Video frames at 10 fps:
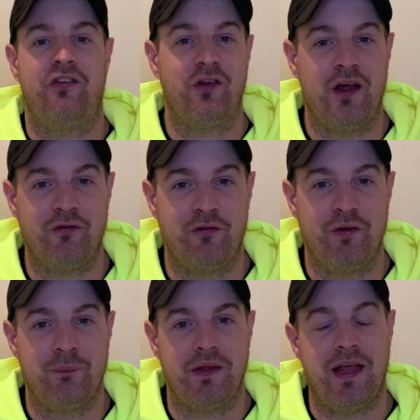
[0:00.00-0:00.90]
are going to have to
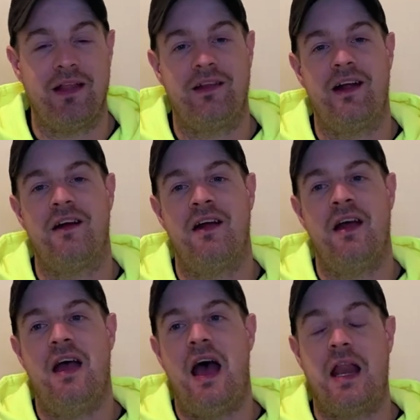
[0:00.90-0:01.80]
flip to get there,
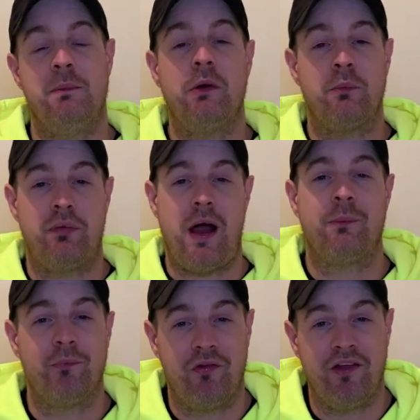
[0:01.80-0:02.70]
and the amount of
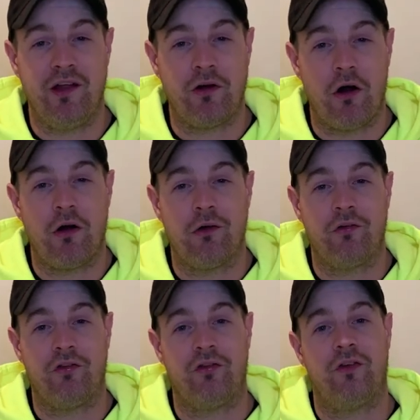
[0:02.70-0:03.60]
problems he
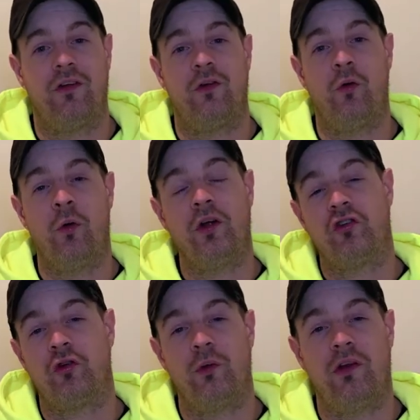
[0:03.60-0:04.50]
incurs going
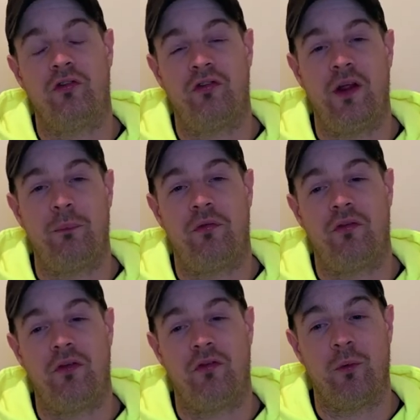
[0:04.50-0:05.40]
through these
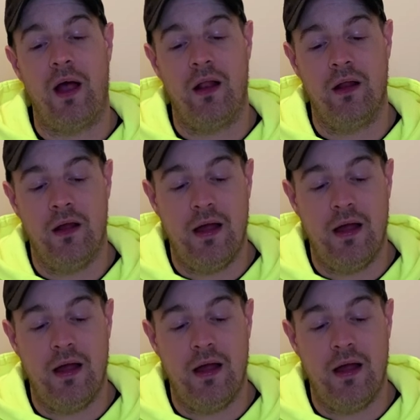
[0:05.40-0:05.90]
flips as well.